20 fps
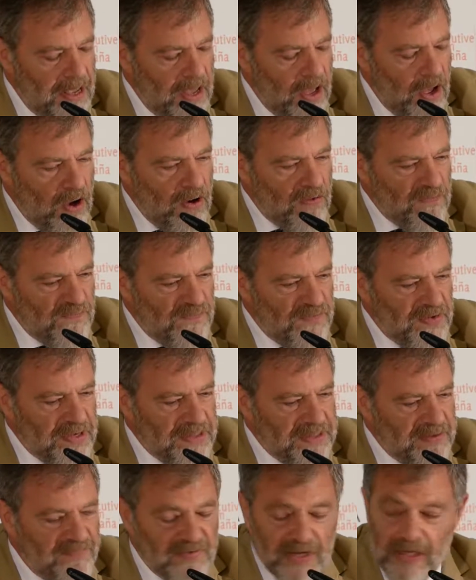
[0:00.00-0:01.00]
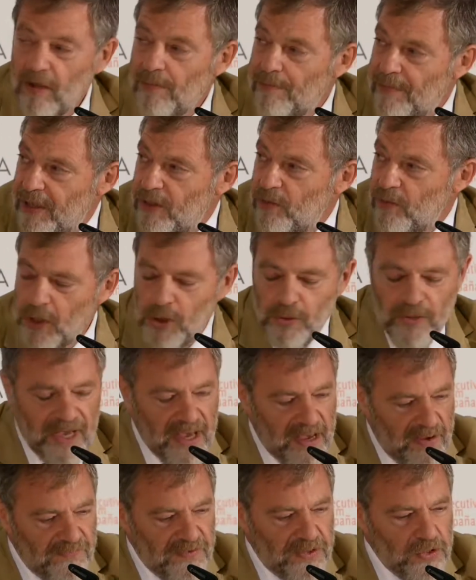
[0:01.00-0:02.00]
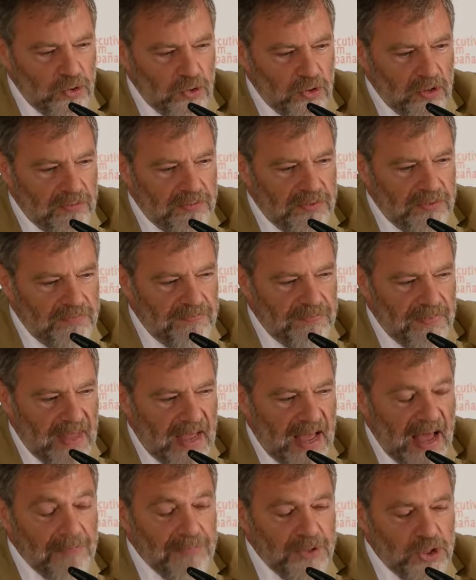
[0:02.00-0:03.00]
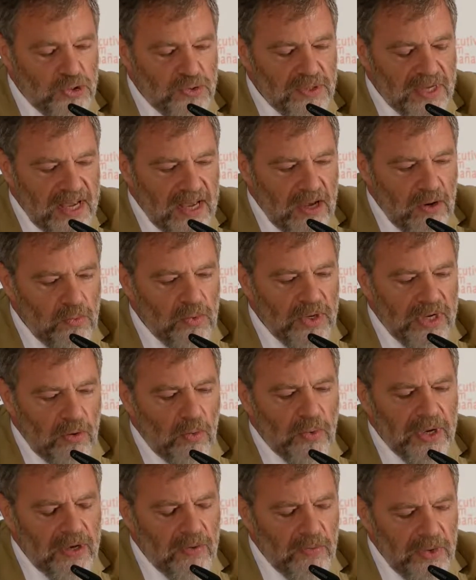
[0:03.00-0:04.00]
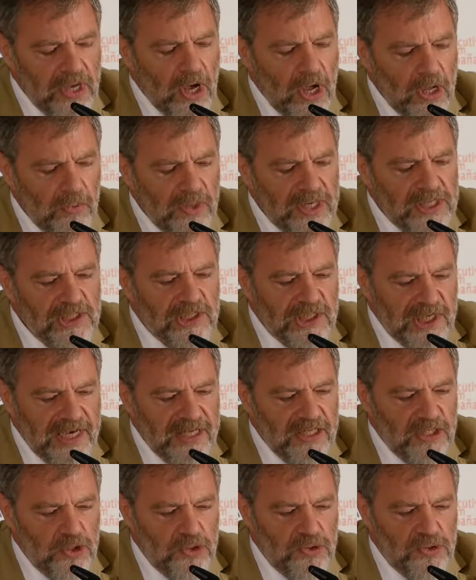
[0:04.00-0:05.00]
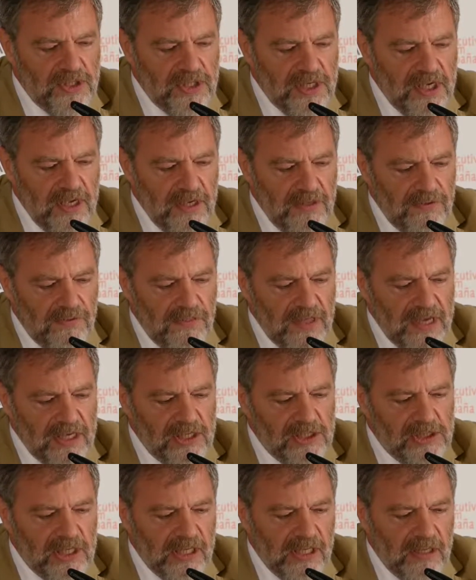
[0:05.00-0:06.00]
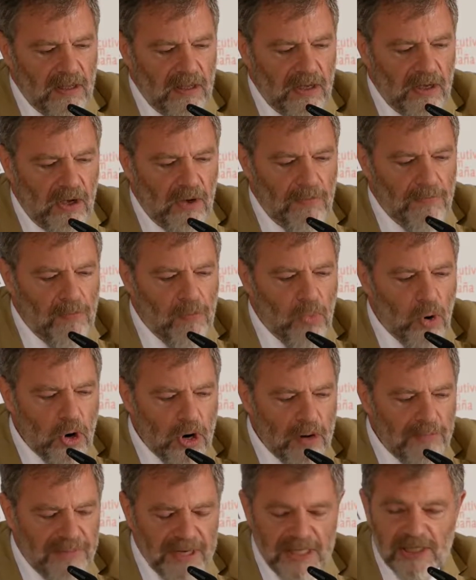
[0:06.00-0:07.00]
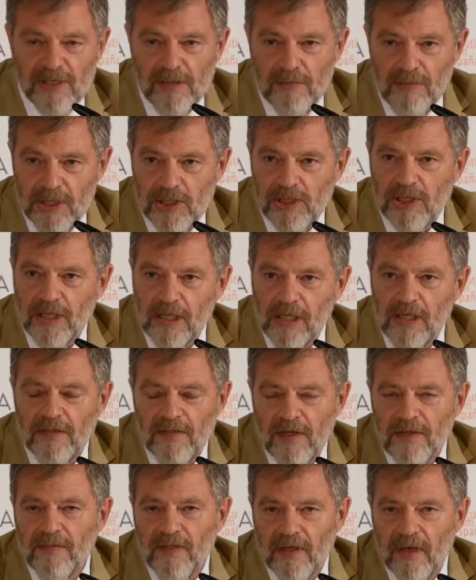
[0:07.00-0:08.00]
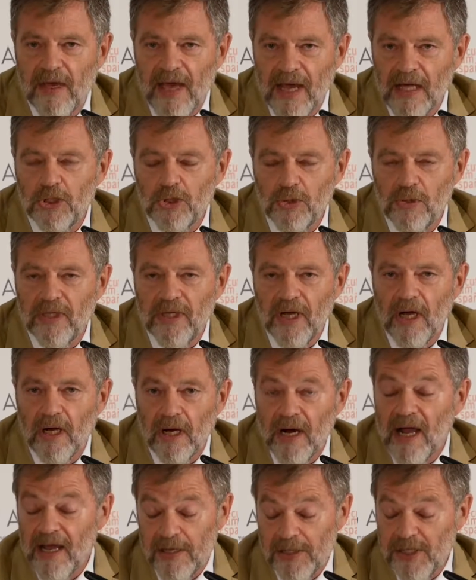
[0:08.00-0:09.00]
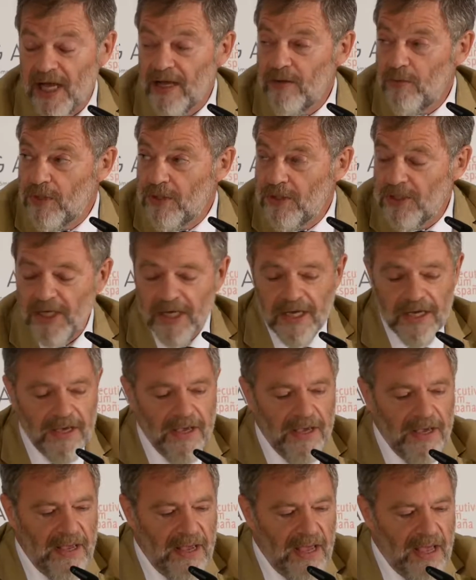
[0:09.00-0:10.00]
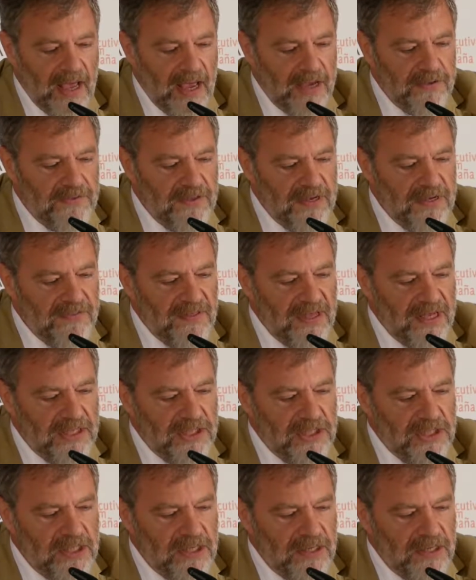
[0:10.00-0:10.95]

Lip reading: of development which we have in Europe. Up to now, we always tend to see things more pessimistically than they actually are, as I would say. I think that